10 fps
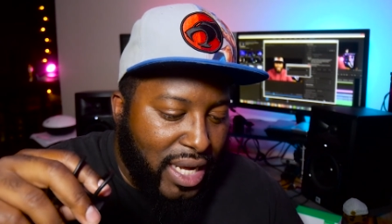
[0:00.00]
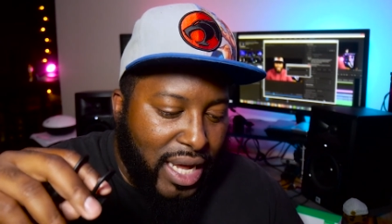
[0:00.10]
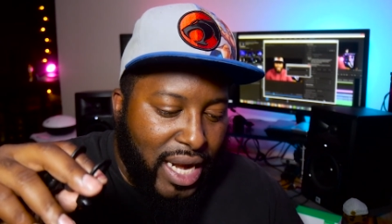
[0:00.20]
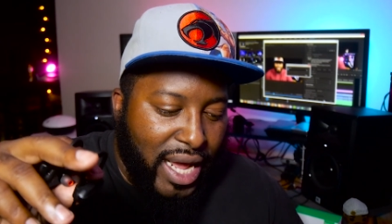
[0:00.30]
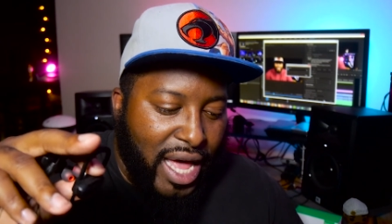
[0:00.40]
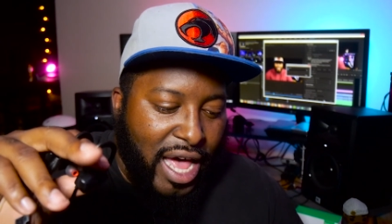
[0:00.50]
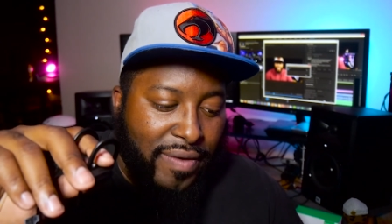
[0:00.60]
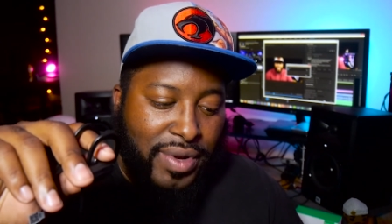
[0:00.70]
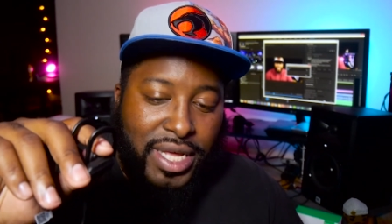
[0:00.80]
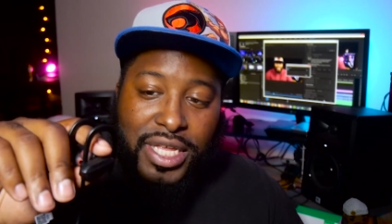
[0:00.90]
and they
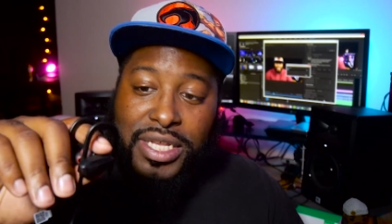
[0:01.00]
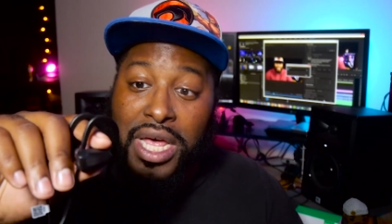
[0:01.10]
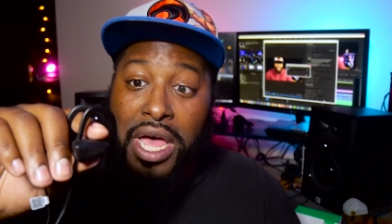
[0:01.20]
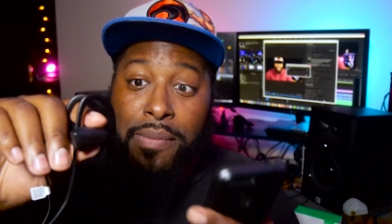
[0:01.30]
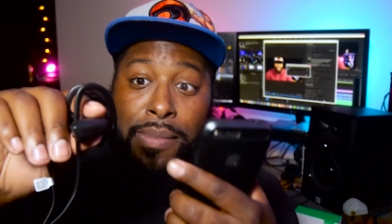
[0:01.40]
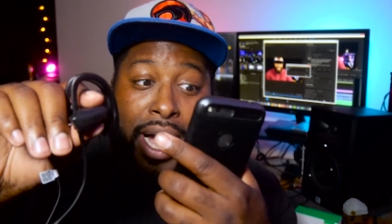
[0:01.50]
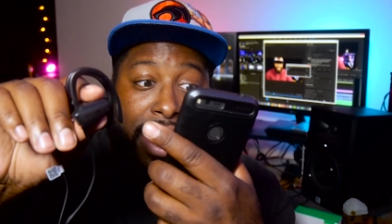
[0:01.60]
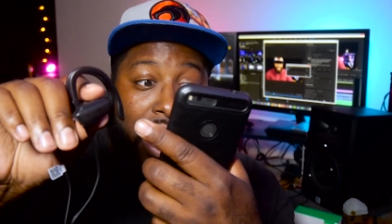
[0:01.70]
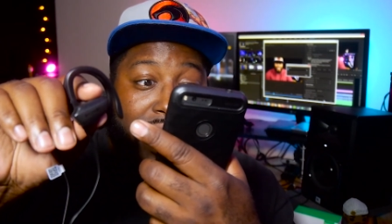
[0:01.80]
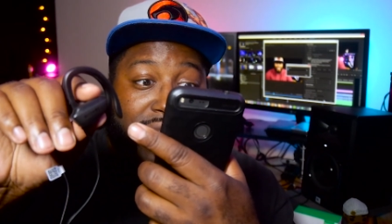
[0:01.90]
have these
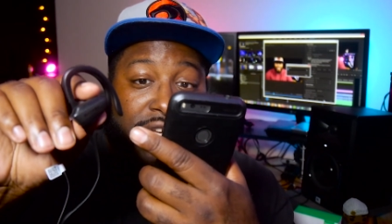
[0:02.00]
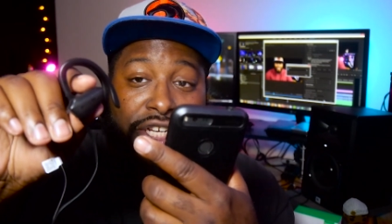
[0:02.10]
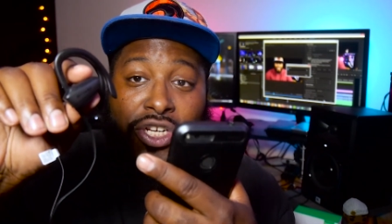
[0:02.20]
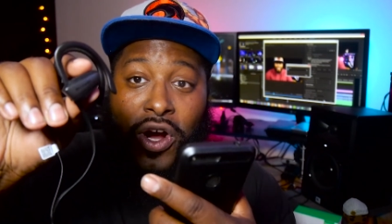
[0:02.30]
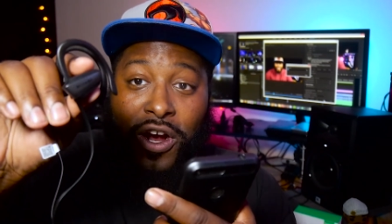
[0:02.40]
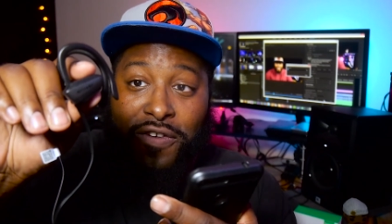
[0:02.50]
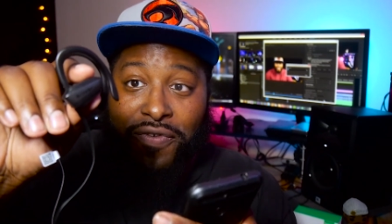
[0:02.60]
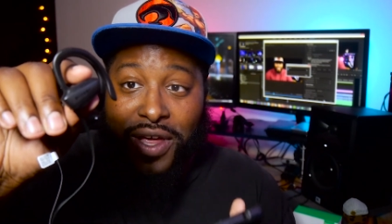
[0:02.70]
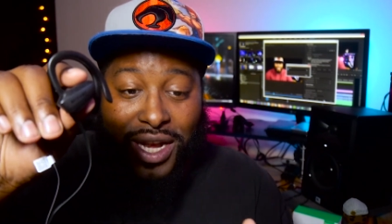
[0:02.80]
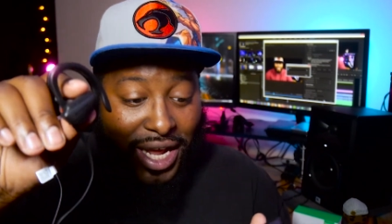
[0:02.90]
bionic shark
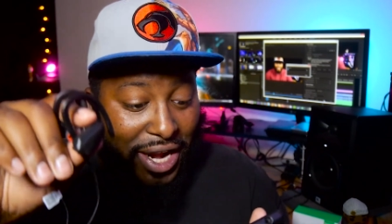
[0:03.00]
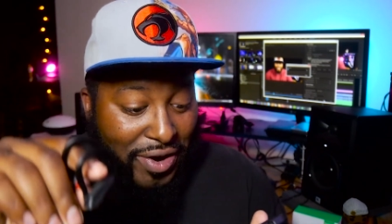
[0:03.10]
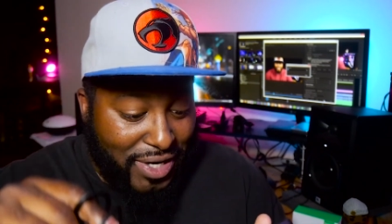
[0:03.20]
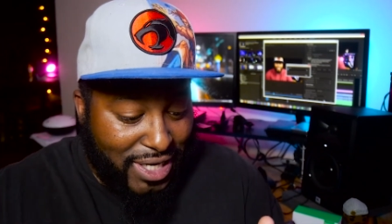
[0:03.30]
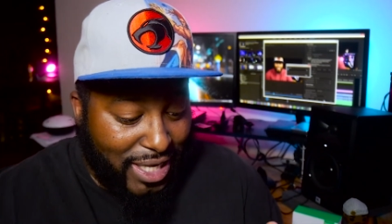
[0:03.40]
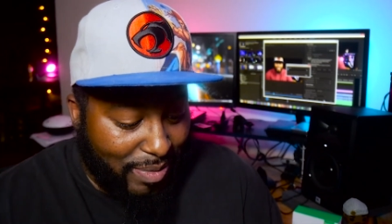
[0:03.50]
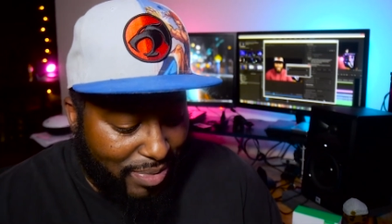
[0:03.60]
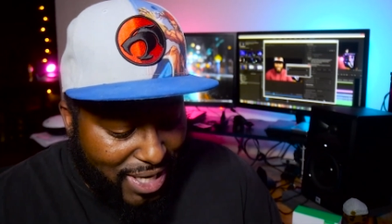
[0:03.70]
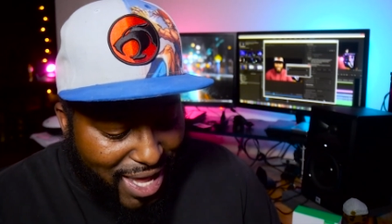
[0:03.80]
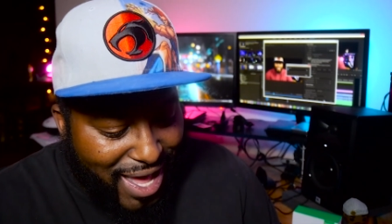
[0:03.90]
fin ear tips.